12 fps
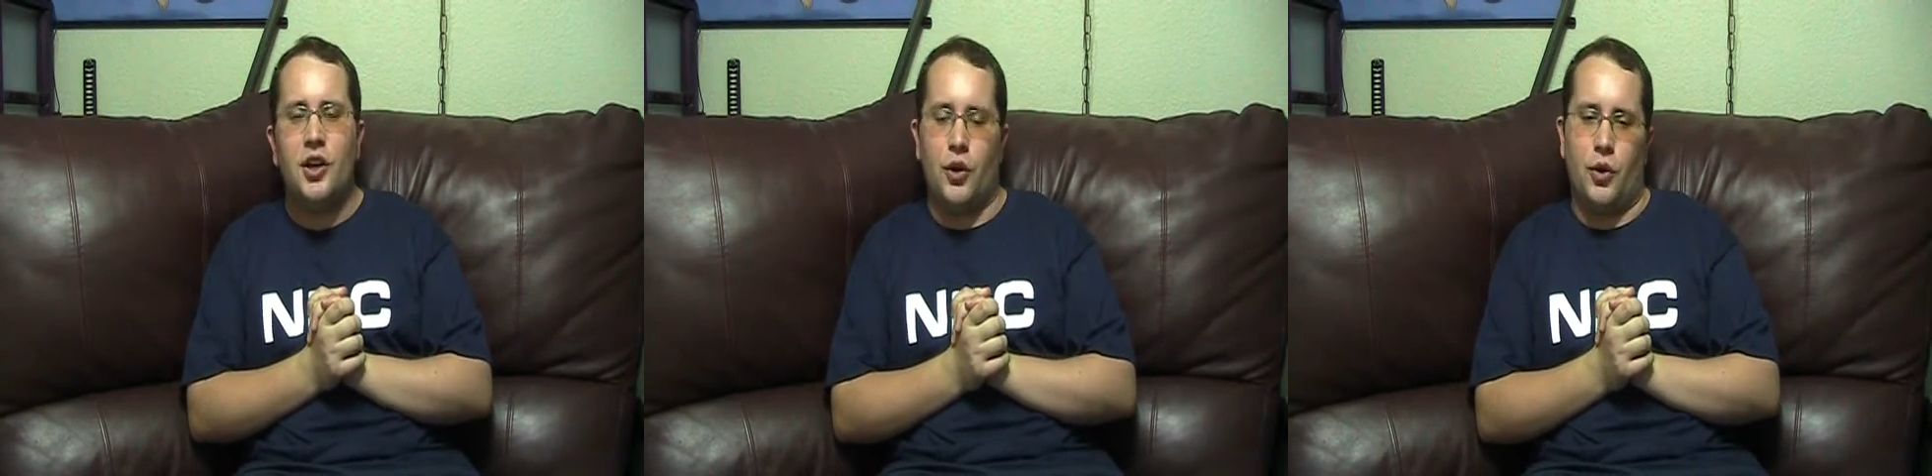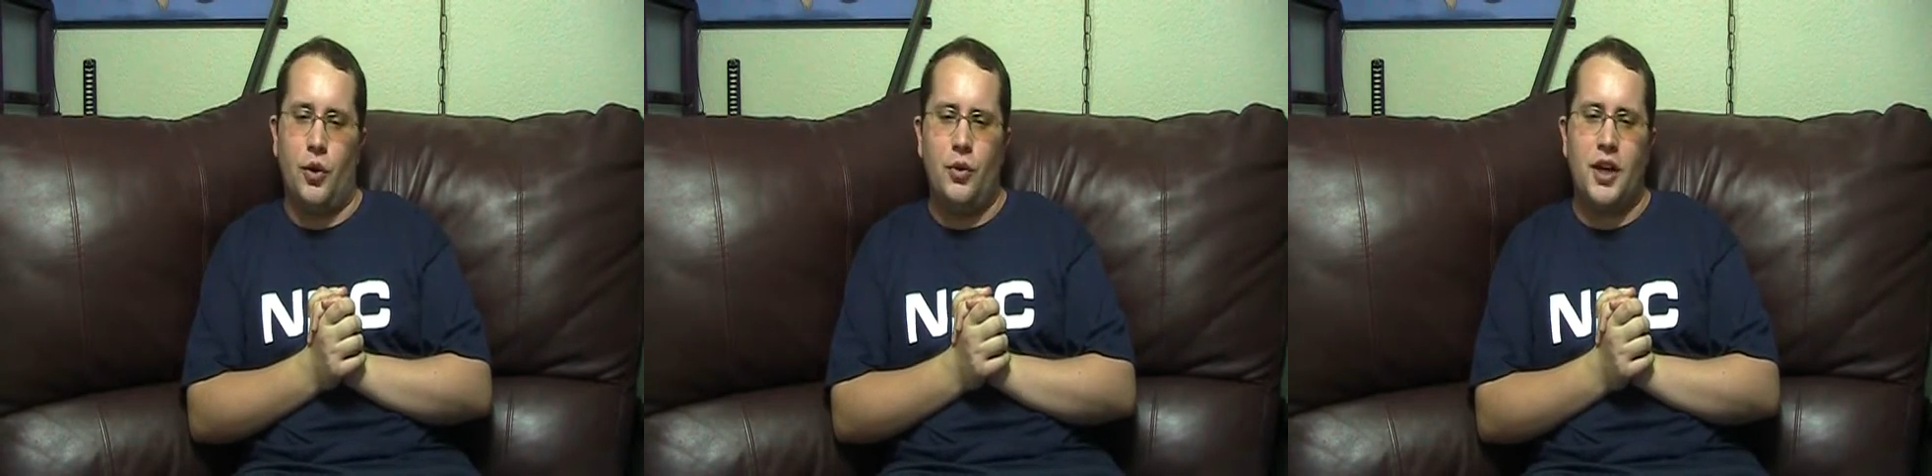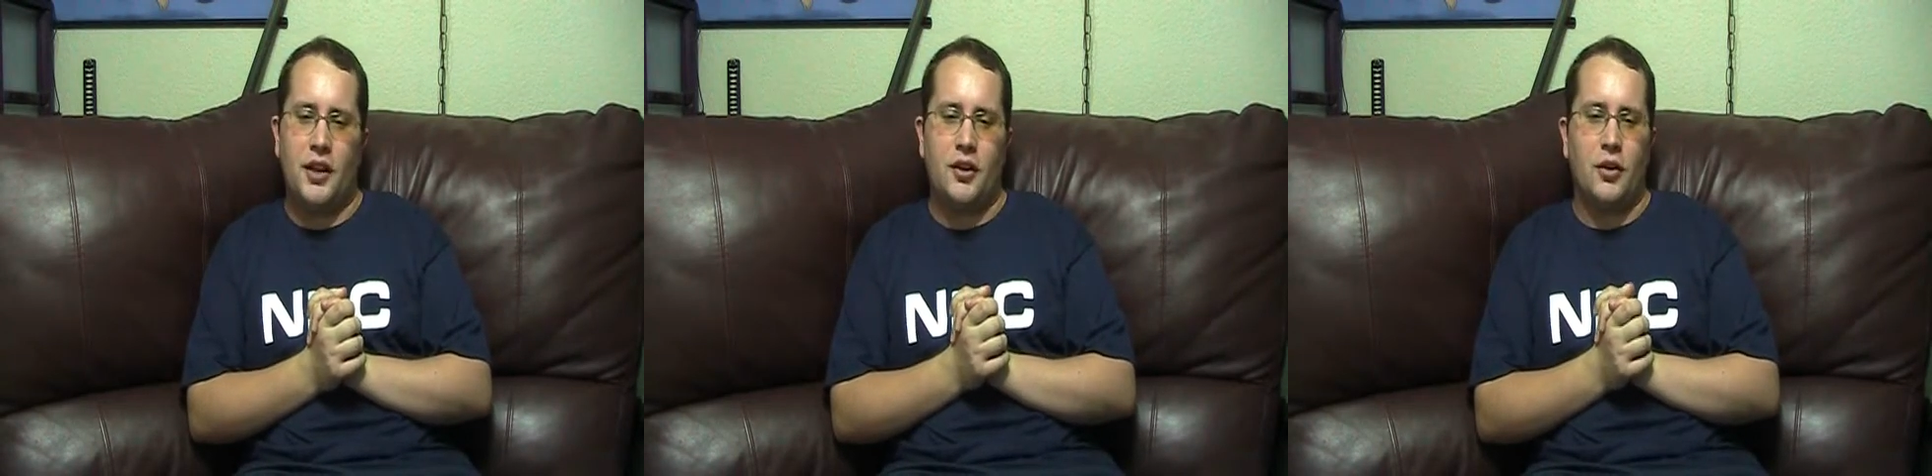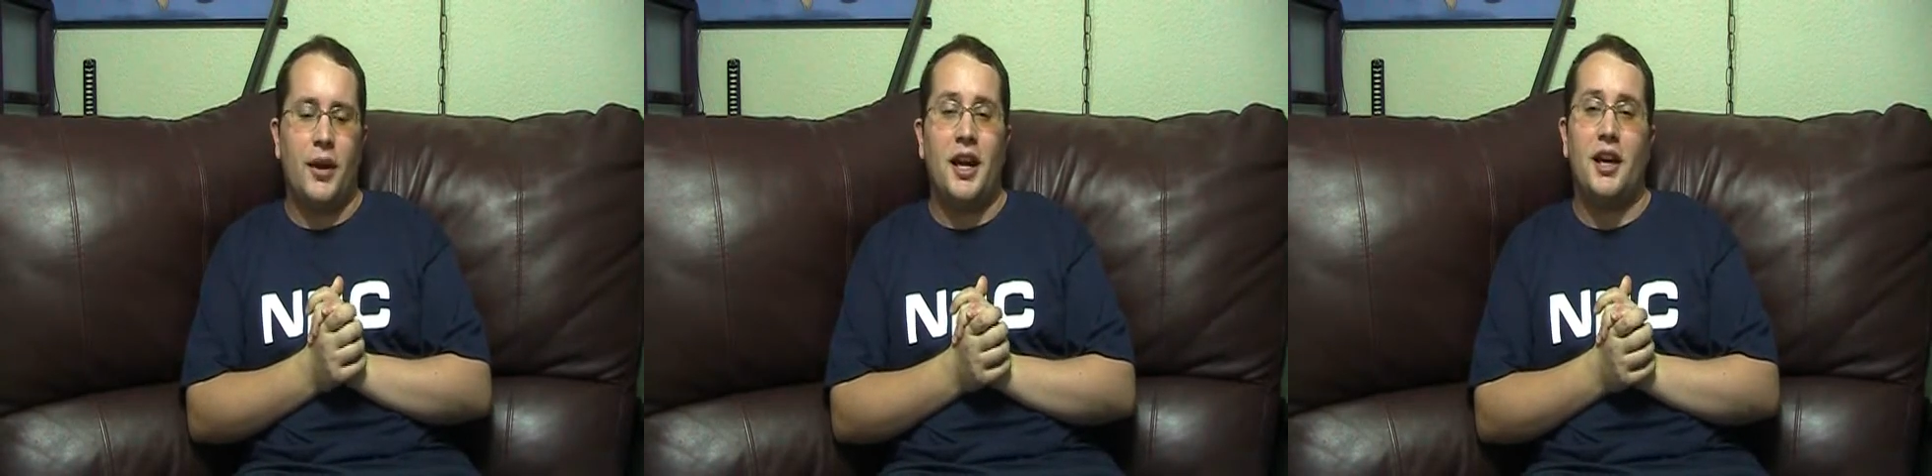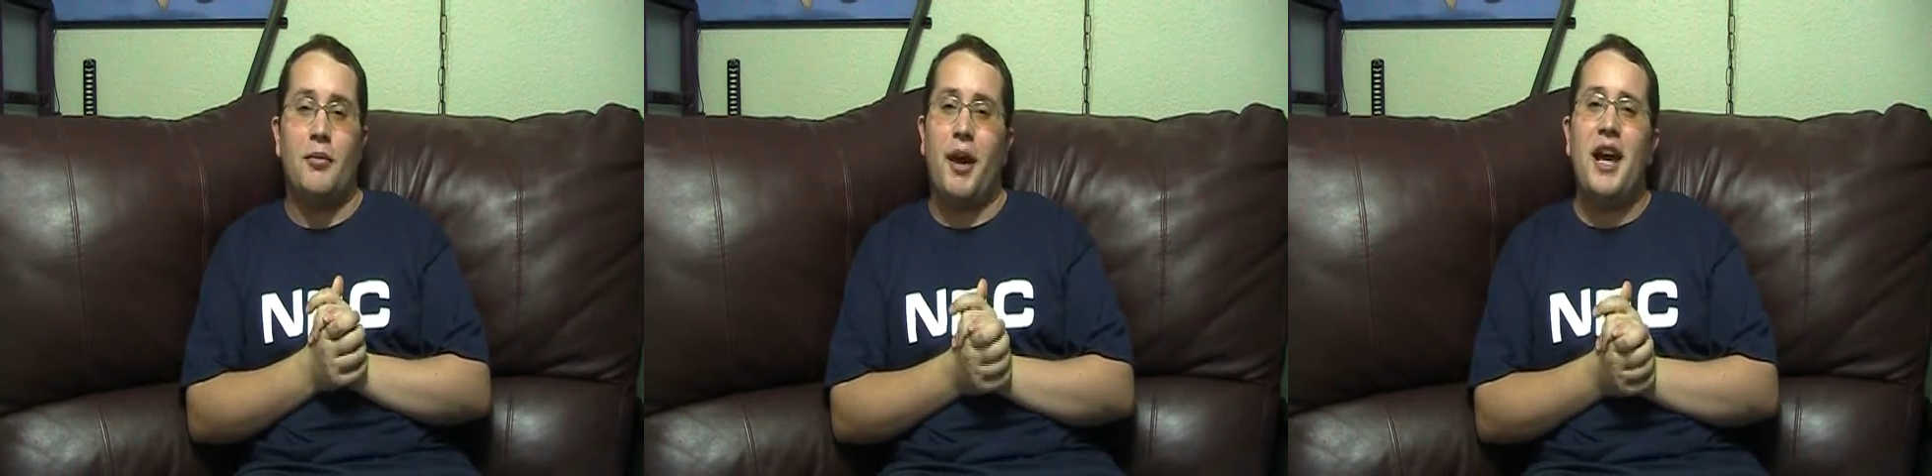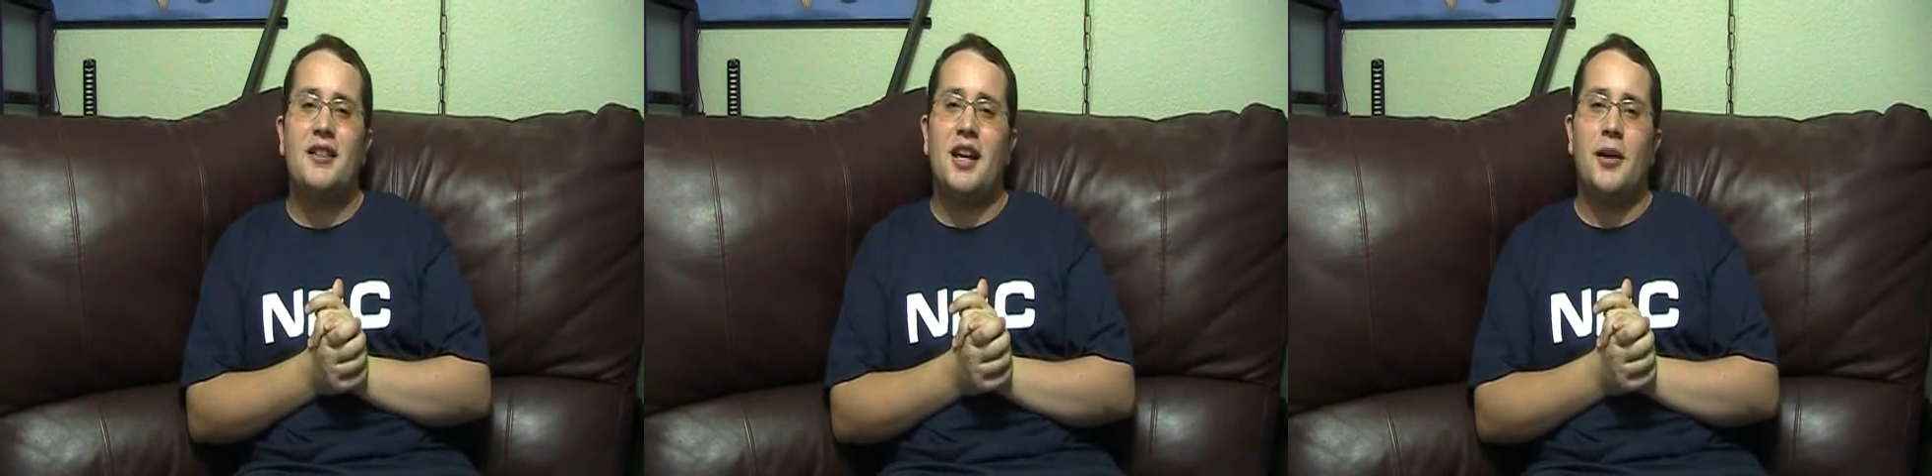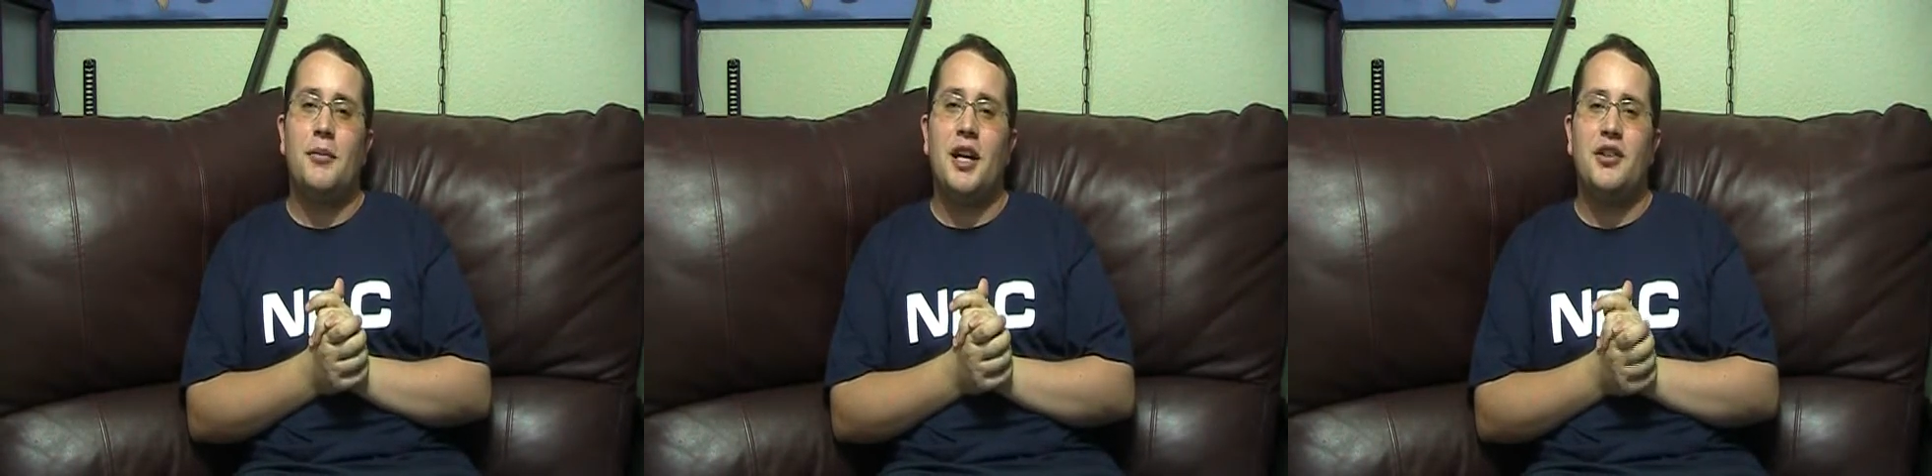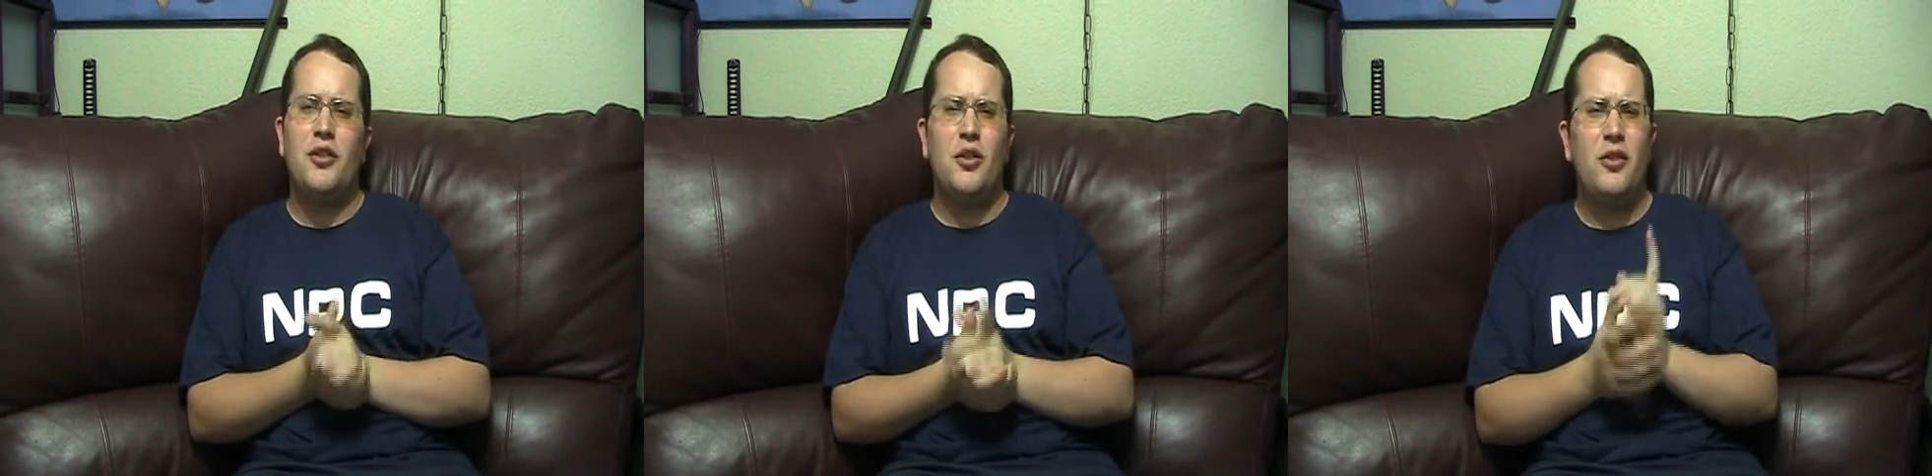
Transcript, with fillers: No, not the Rankin Bass adaptation,